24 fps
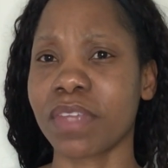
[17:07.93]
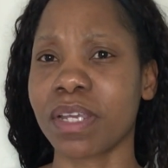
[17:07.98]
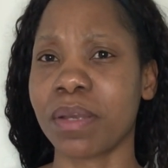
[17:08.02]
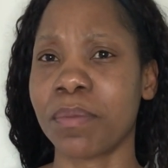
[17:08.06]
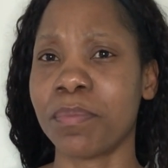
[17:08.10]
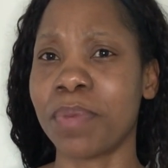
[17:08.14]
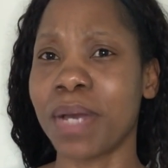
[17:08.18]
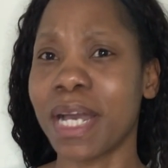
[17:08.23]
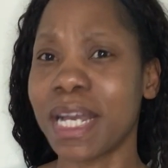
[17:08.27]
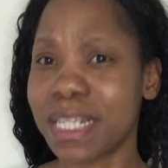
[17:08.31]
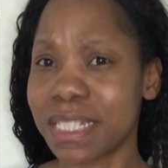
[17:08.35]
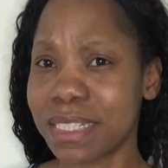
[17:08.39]

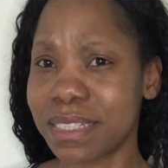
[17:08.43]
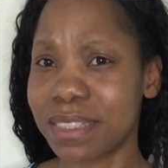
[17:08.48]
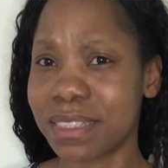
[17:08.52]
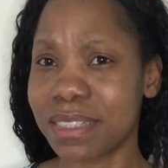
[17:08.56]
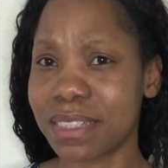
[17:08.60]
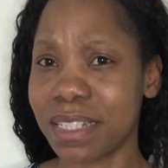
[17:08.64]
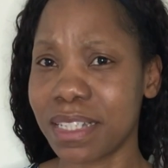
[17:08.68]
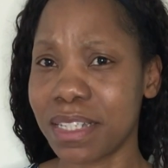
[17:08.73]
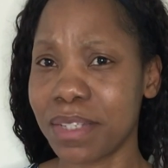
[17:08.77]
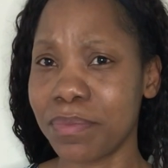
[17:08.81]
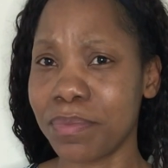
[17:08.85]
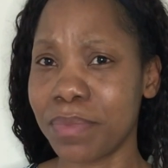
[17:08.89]
bank
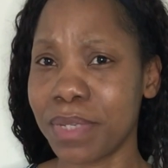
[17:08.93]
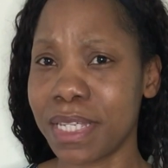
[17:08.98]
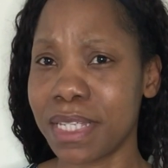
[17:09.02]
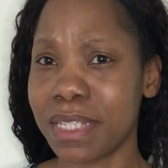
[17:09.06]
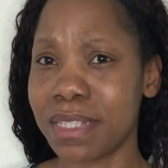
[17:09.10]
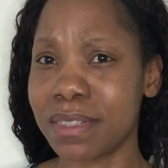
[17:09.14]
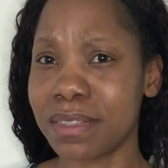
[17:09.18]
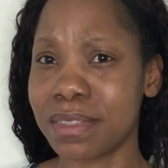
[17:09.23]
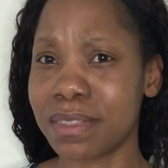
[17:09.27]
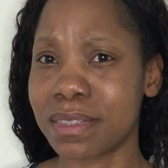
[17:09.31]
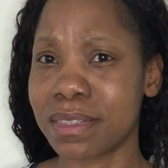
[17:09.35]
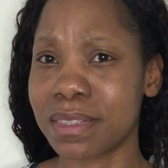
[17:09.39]

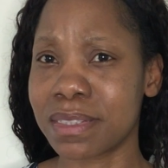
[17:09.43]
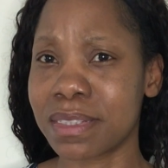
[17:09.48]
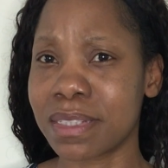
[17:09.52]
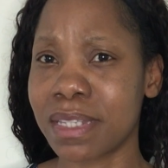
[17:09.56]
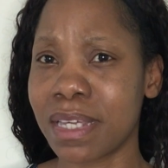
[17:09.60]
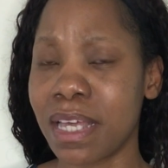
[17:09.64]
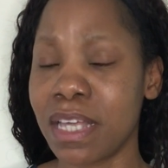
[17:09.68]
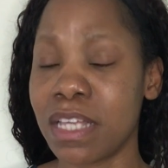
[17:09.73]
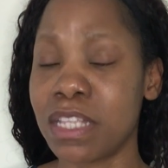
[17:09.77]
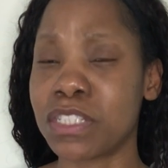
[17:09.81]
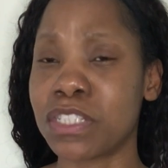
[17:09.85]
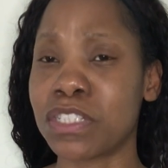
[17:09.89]
statements,
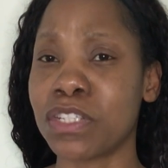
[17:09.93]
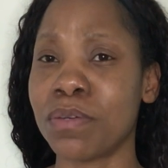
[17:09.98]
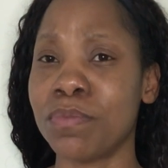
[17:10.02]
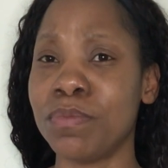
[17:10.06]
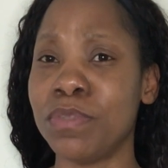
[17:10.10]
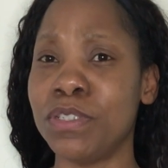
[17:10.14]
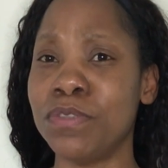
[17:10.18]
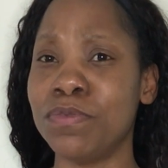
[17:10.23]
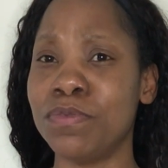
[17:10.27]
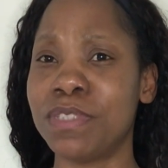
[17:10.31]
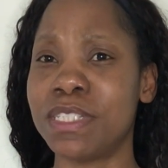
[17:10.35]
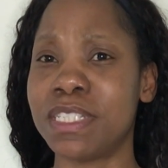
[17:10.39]
some
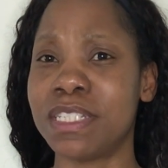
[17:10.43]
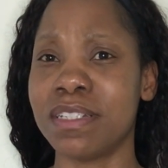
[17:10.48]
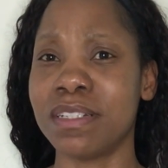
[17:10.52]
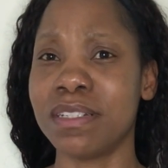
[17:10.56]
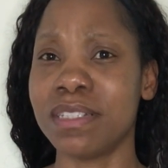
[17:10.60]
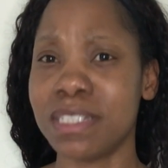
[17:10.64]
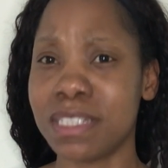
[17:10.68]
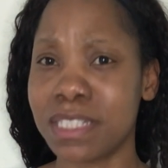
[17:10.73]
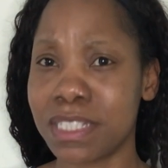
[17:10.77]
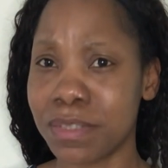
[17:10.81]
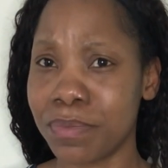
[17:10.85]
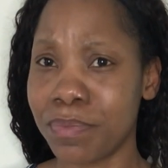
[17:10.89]

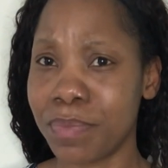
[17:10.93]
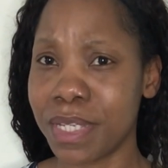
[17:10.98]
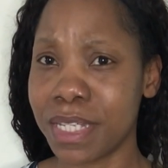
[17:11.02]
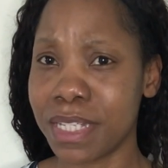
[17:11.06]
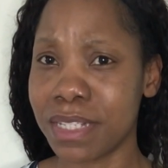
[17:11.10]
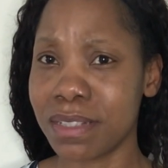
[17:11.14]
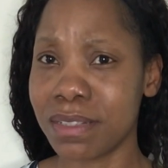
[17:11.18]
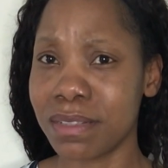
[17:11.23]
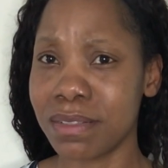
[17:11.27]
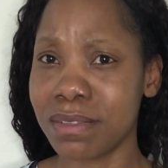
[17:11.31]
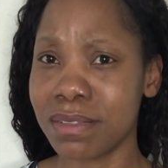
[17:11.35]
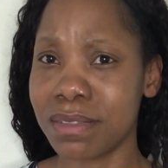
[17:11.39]
utility
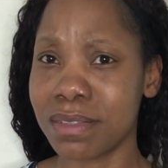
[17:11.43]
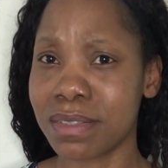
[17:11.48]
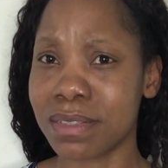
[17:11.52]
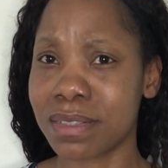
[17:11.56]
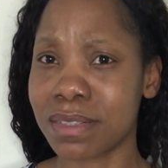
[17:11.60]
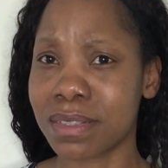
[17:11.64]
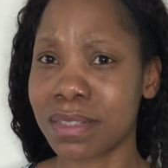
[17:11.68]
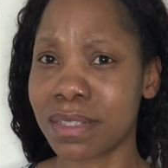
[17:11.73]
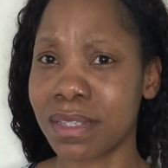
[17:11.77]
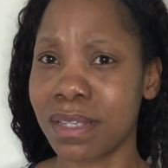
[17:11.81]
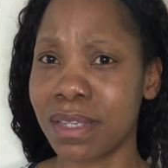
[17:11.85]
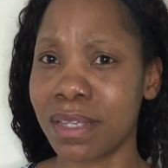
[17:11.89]
bills,
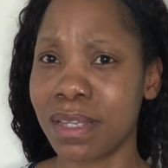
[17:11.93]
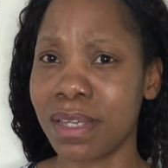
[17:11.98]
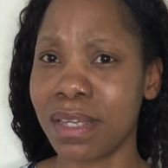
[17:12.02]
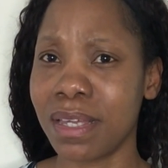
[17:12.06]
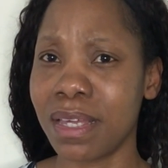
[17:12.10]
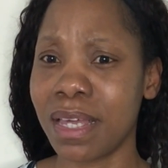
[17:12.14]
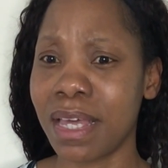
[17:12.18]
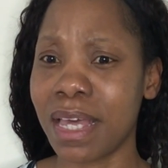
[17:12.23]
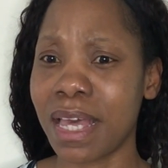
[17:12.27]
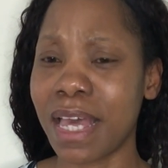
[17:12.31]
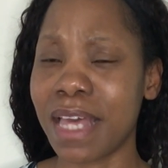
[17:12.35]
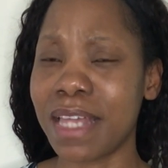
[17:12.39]

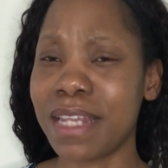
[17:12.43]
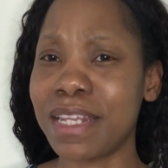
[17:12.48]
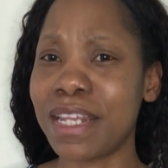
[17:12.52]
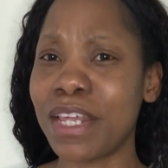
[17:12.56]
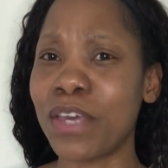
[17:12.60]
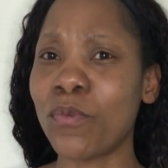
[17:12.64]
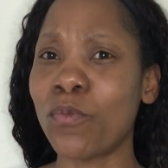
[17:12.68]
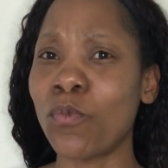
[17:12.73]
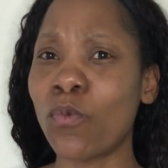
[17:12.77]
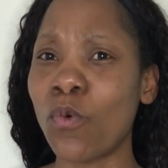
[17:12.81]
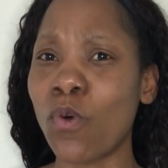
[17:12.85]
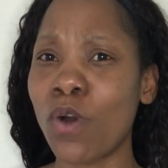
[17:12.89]
and they
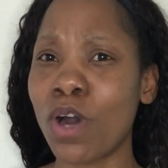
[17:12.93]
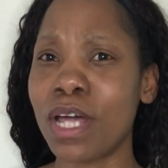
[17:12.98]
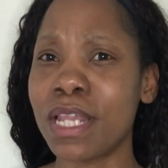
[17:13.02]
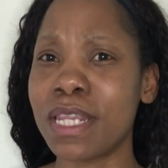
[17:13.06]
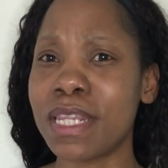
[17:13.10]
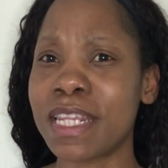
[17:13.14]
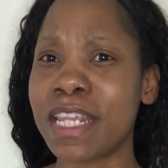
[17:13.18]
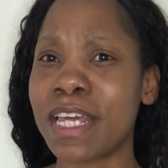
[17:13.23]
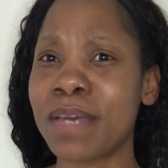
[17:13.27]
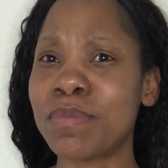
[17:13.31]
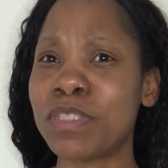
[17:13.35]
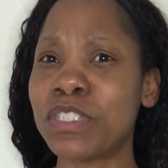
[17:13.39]
want
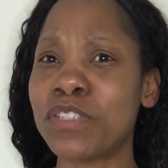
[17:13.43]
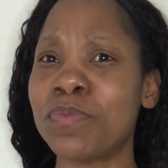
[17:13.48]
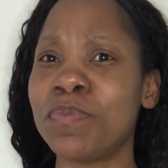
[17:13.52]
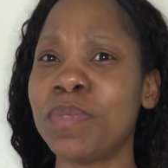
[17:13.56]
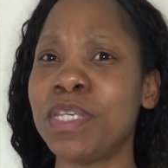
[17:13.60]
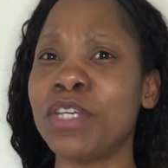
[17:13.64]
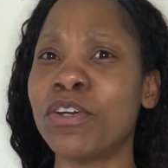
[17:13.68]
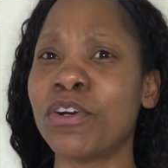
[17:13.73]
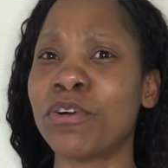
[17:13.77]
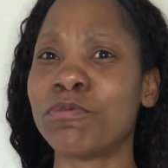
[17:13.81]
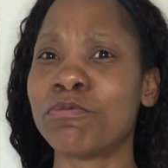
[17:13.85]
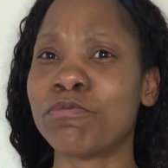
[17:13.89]
them to
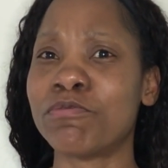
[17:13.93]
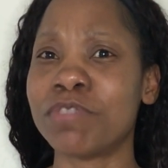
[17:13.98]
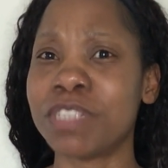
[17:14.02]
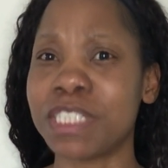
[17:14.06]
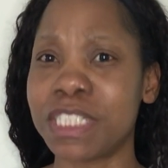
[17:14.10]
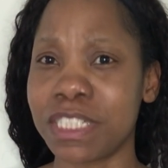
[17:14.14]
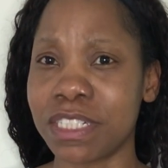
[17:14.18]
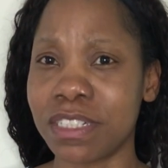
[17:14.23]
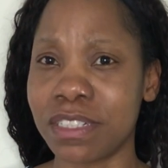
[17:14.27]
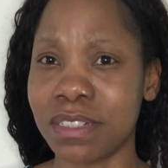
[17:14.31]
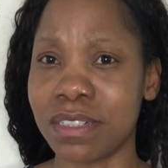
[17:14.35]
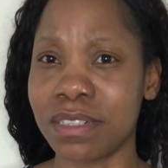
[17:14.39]
be
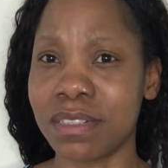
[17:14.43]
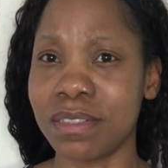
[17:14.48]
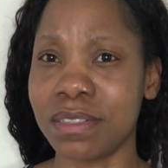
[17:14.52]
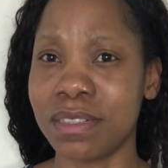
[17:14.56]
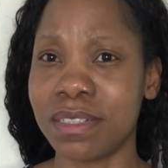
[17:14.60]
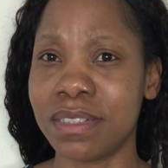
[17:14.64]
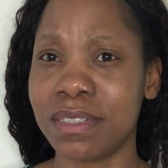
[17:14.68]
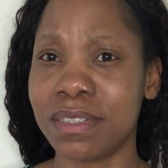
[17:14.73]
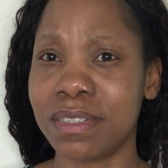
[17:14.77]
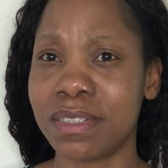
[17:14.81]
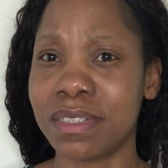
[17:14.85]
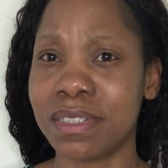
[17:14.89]
original.
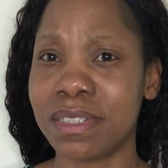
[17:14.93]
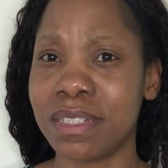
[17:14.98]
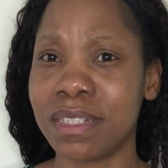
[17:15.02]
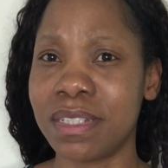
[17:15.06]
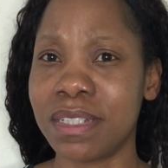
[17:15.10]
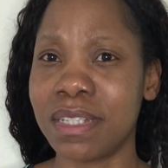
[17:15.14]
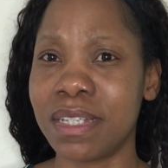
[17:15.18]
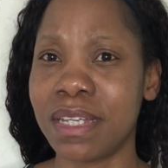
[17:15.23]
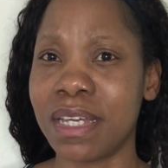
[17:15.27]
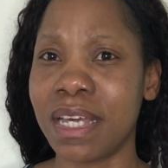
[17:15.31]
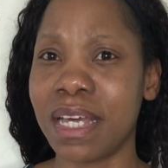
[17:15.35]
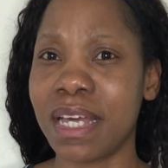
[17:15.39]

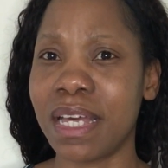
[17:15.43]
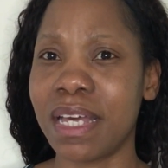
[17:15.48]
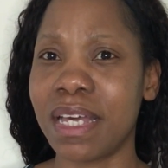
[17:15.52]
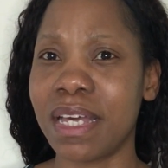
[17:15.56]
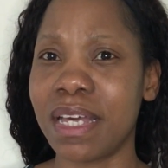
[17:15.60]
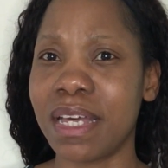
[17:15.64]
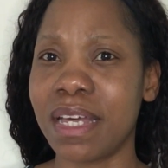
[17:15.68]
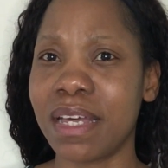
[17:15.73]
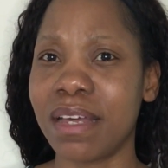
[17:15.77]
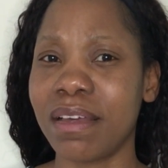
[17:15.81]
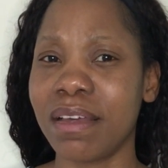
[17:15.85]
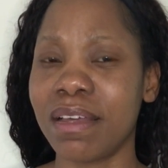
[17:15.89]

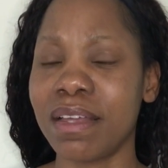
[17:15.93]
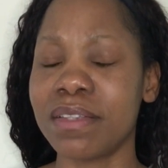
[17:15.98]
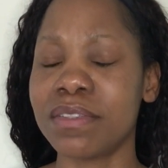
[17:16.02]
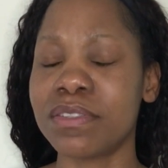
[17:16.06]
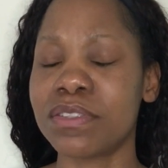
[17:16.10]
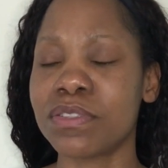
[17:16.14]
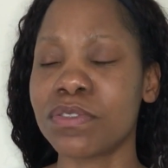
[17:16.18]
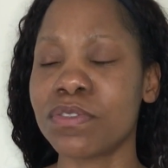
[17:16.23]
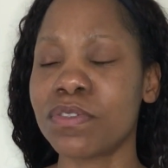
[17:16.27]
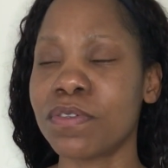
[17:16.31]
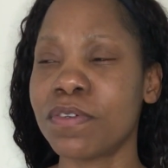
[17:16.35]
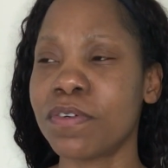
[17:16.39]
And
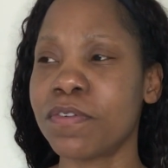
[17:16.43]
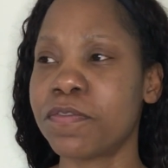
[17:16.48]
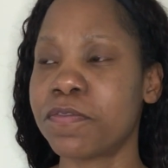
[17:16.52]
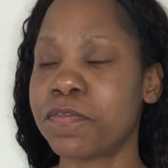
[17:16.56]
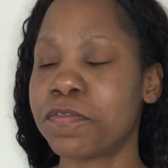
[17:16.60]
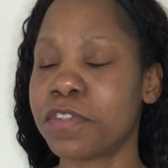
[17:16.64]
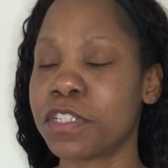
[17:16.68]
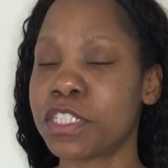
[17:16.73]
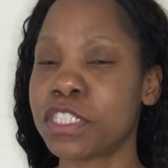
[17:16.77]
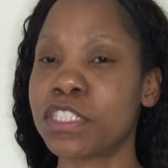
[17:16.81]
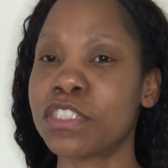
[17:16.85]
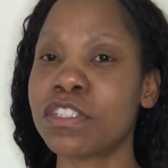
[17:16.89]
so
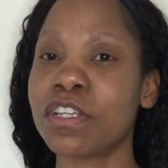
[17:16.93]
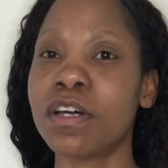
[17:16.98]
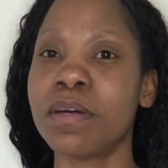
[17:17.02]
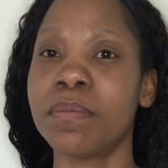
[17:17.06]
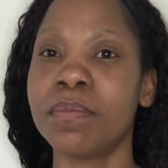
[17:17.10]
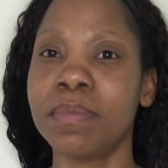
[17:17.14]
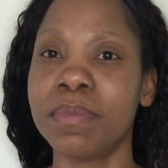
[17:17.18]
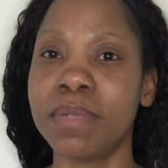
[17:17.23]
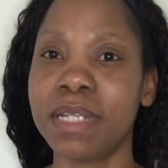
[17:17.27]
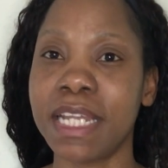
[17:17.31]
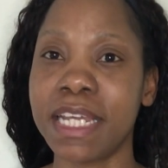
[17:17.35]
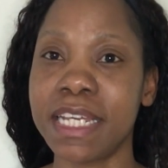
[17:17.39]
for some
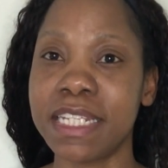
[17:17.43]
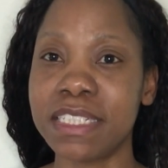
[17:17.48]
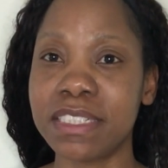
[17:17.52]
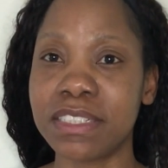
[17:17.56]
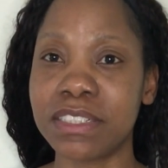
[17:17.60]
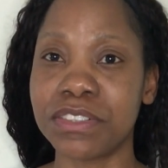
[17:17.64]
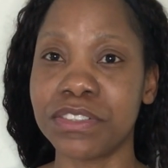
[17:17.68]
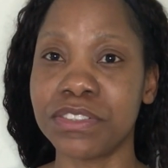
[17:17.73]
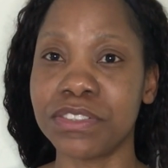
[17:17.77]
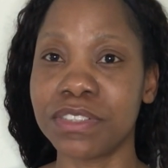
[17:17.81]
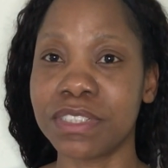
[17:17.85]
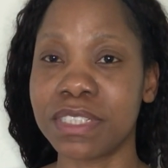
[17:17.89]

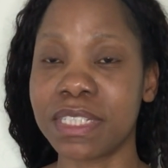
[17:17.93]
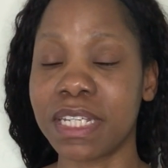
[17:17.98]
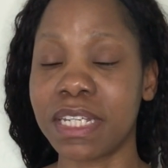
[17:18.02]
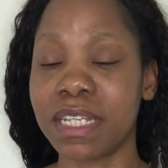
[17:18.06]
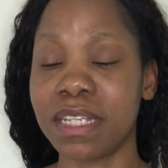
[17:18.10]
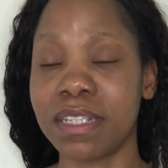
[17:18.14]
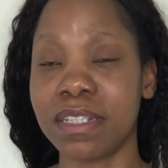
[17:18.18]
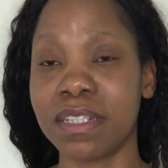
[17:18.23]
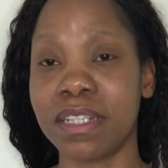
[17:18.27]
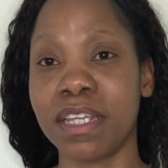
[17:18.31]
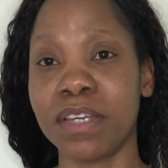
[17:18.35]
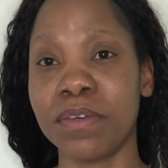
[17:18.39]
lenders,
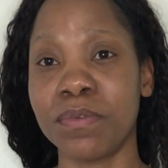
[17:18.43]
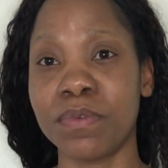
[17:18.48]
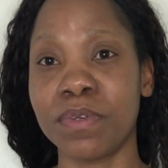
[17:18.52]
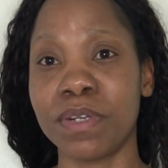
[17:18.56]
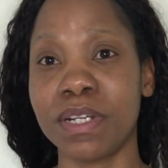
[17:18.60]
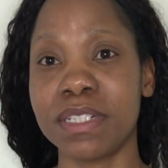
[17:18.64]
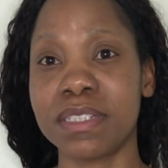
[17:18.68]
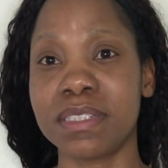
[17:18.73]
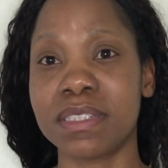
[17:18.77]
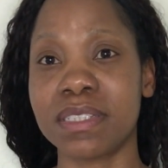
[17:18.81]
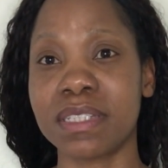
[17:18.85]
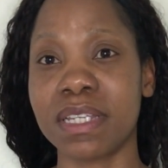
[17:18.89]
they
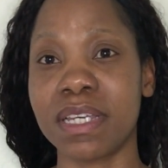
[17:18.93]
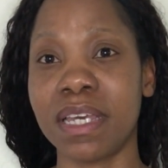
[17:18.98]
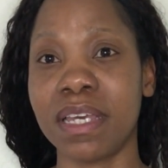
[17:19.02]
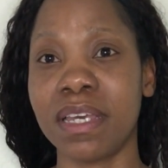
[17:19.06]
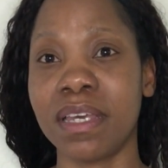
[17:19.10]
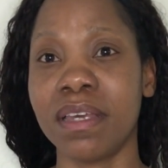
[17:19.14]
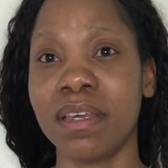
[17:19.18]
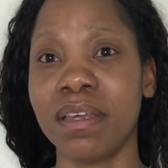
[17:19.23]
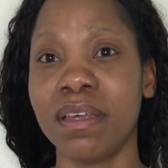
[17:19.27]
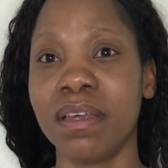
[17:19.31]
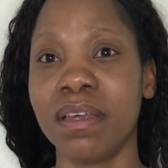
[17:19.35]
would say,